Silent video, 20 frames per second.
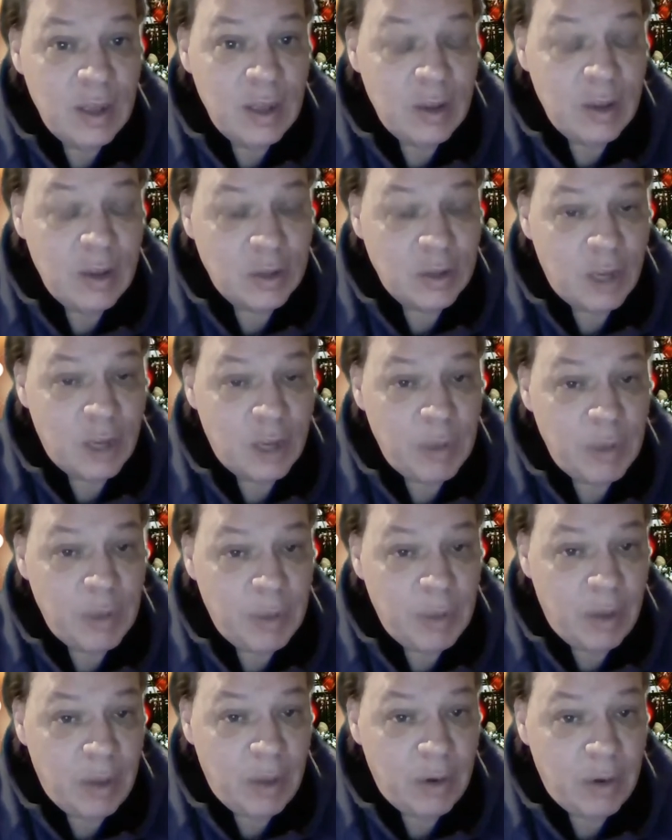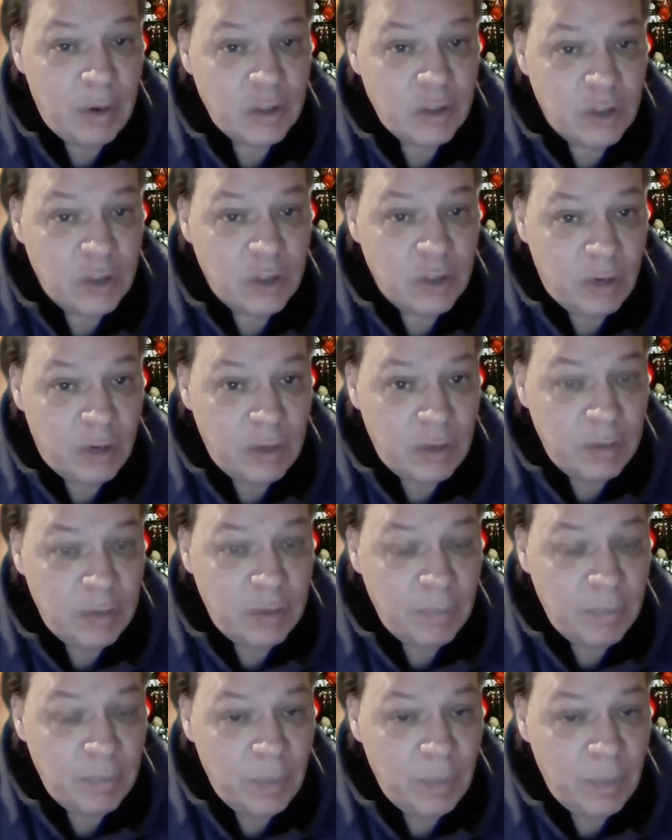there's a lot of people out there that are starving.
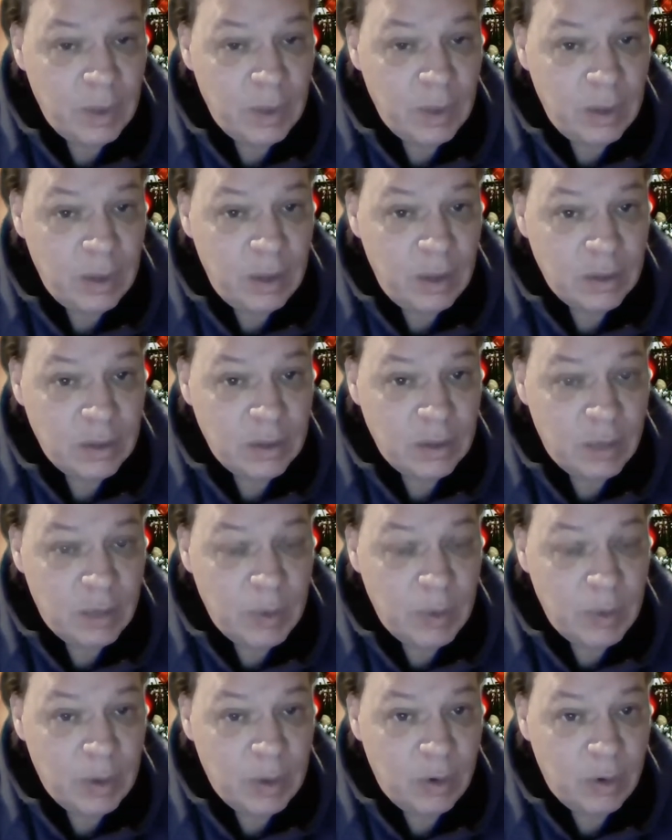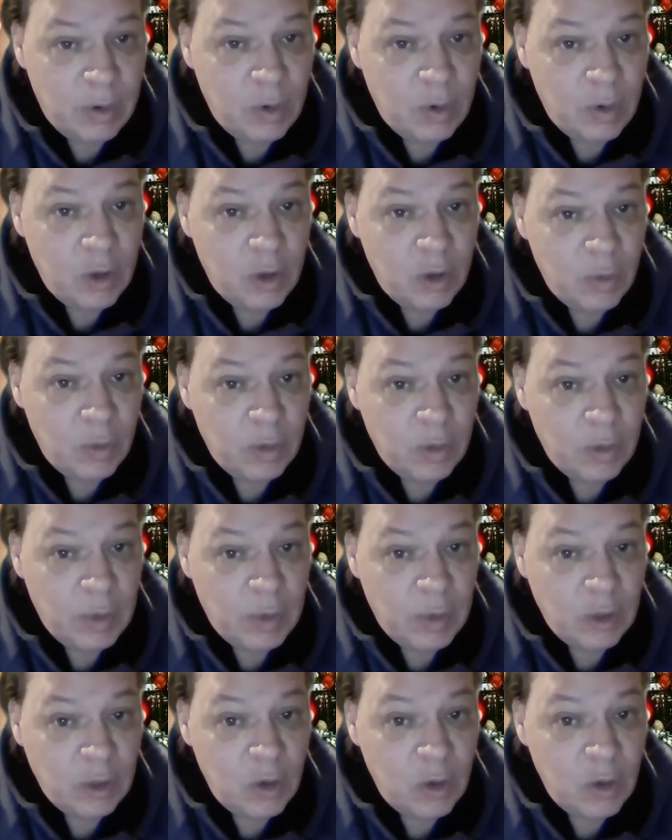There's a lot of people that are going home, they're
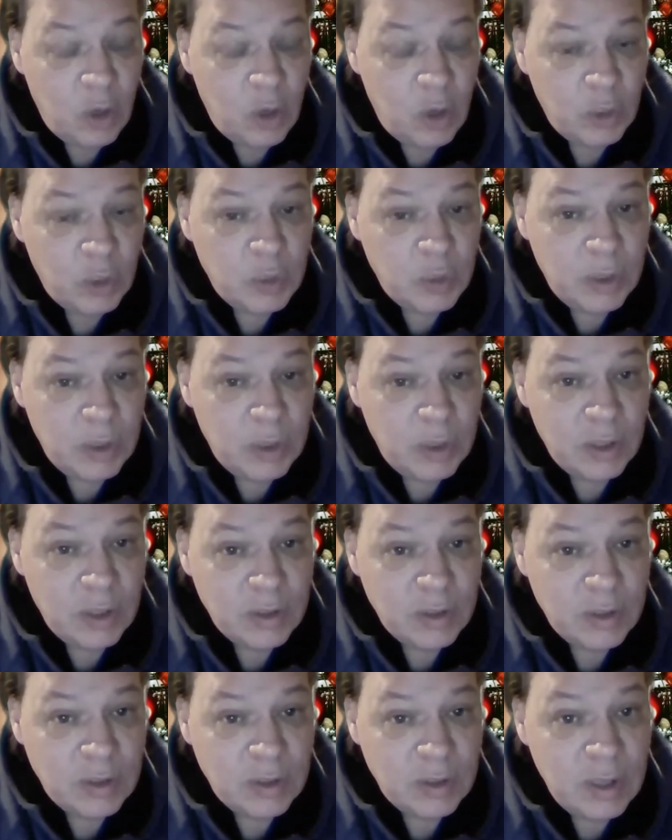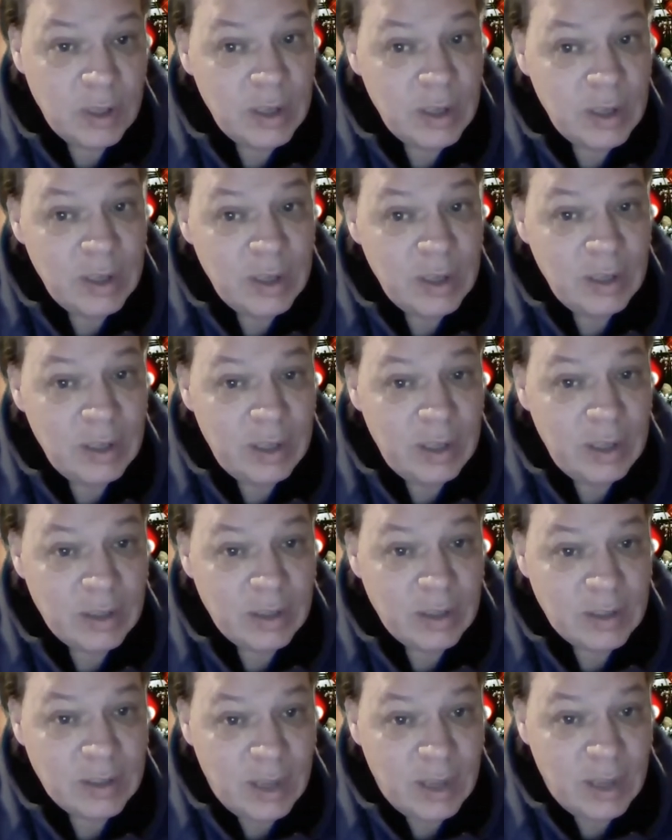about to go homeless because he
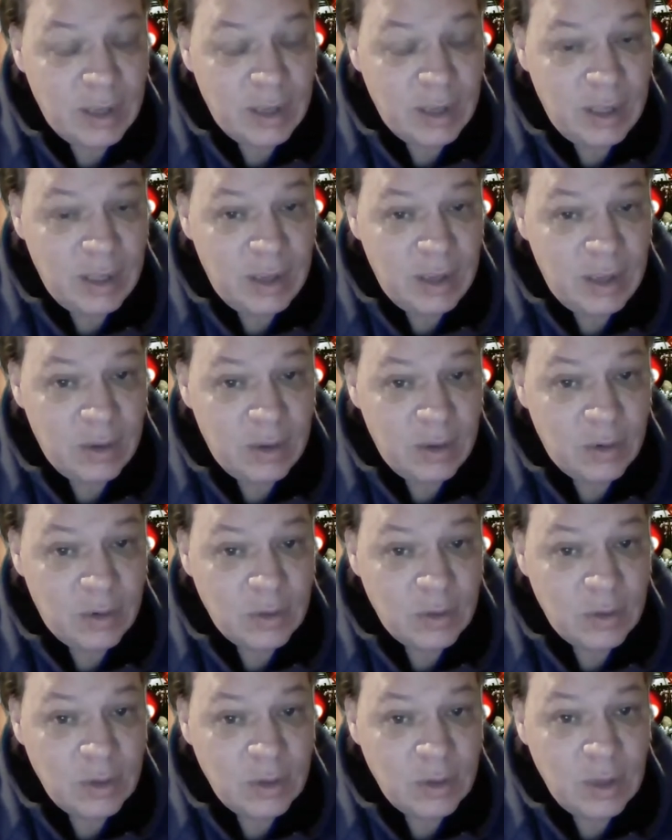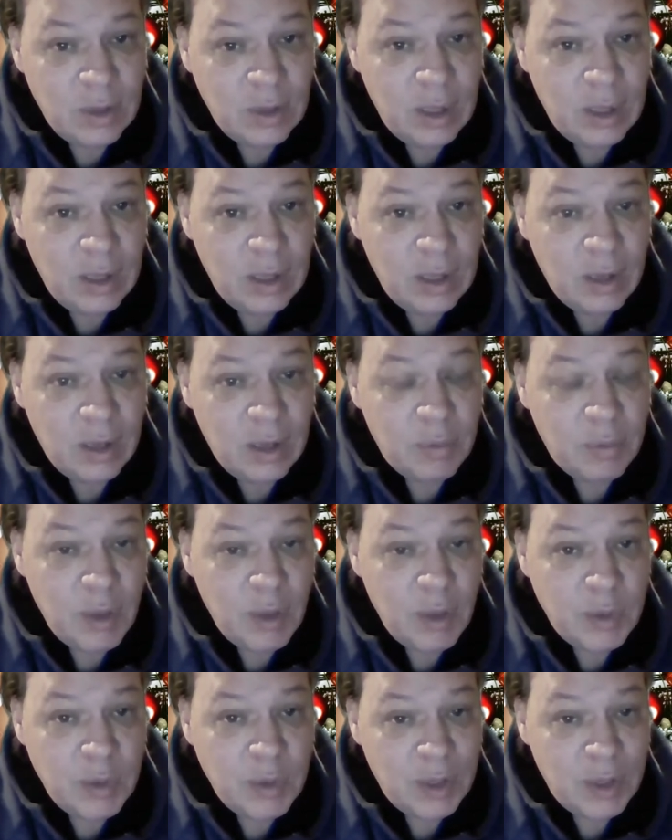hasn't signed it yet either. And
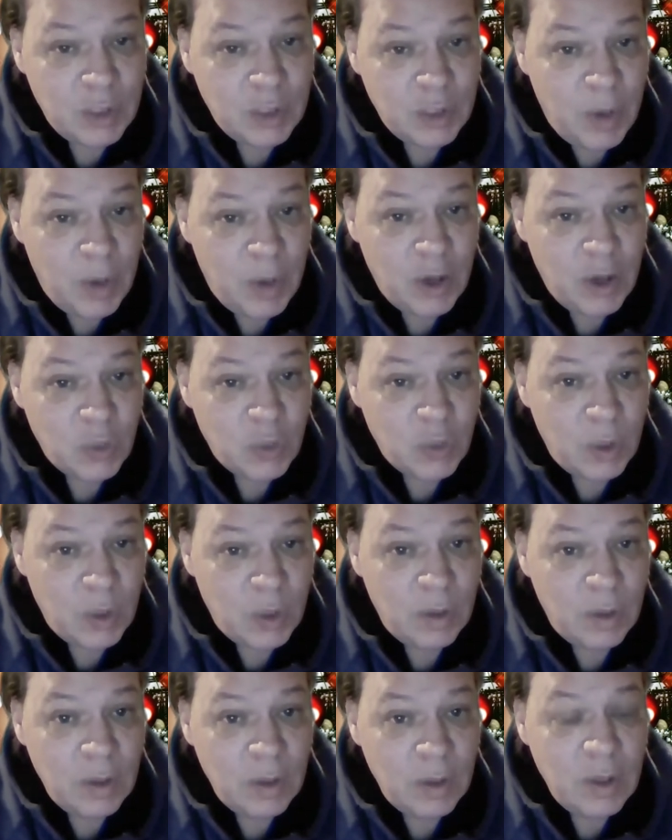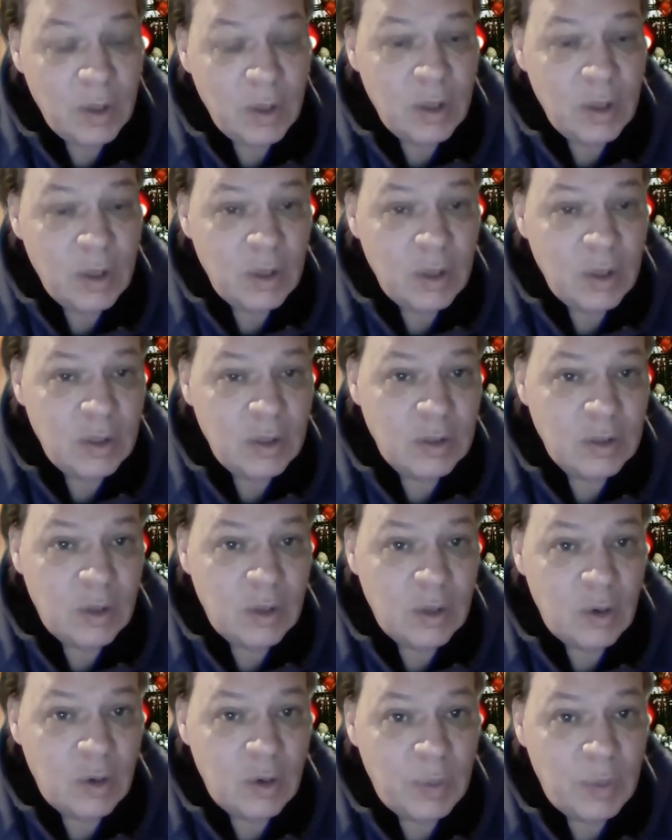unemployment's about to expire as well.
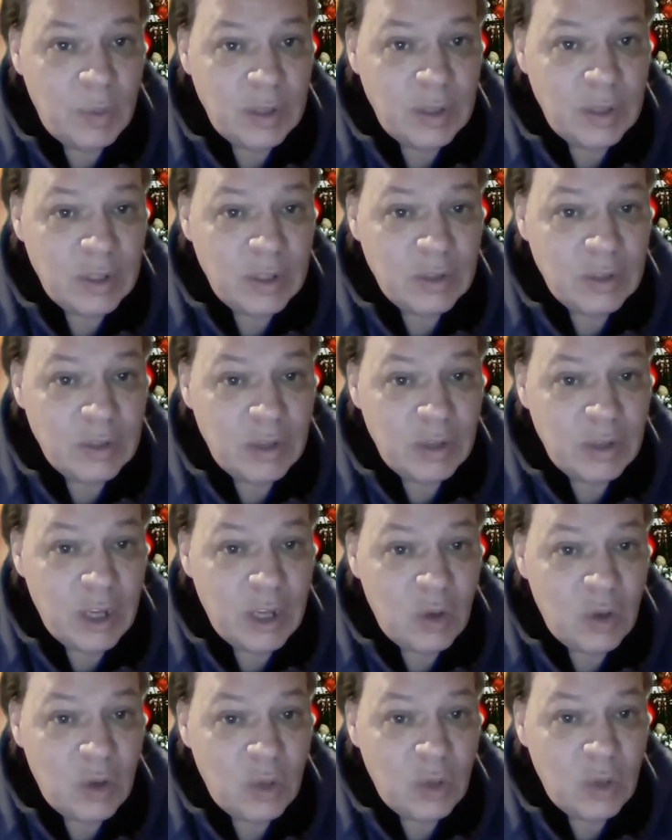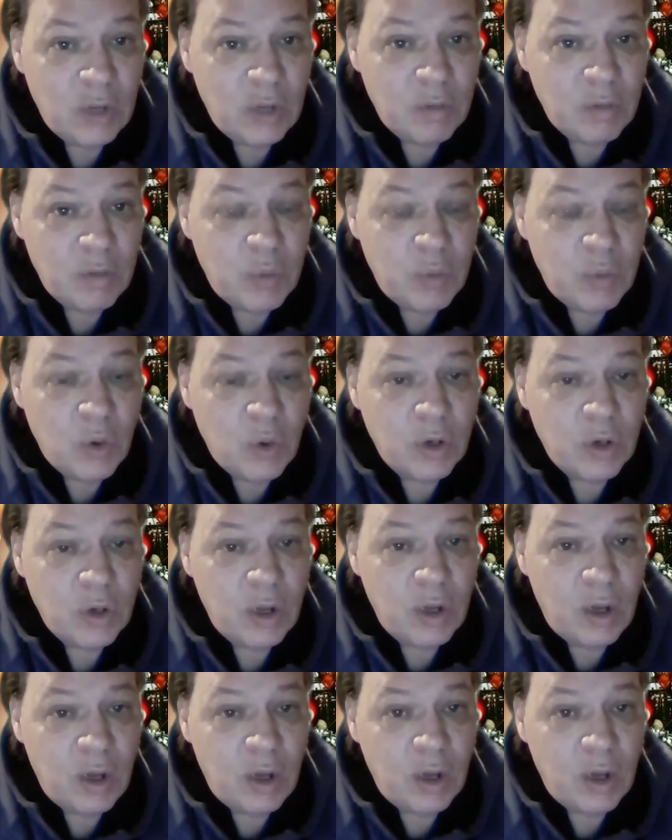So basically, there's really not a whole lot to report
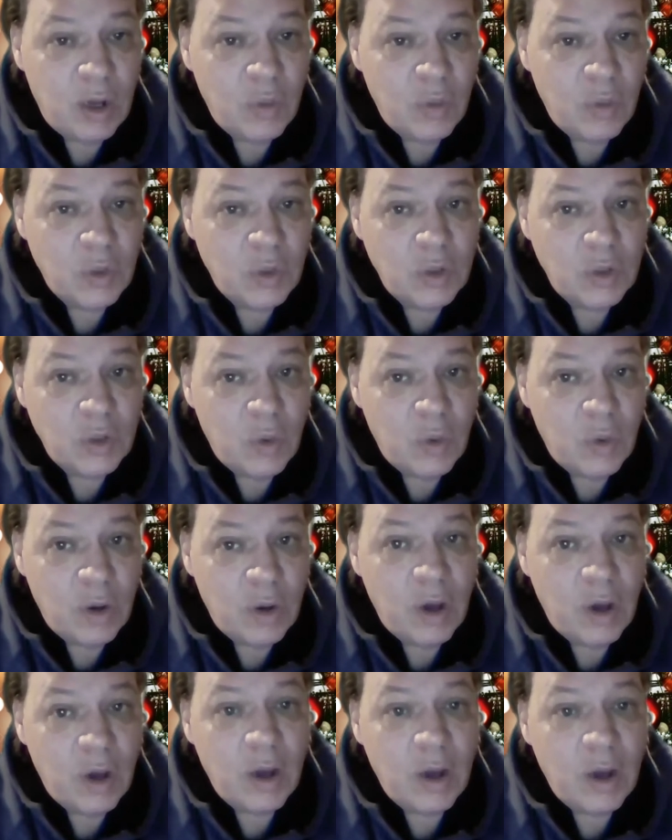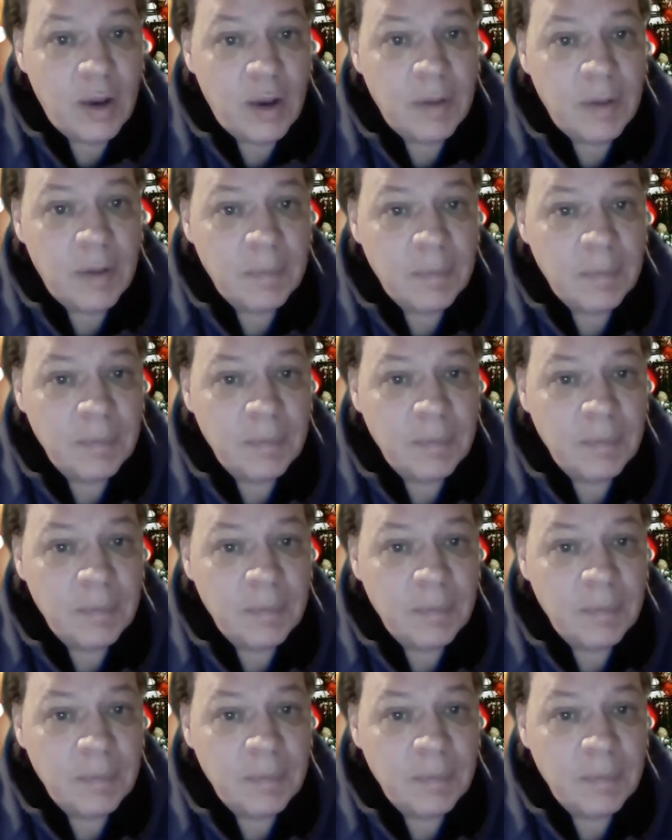on what's going on.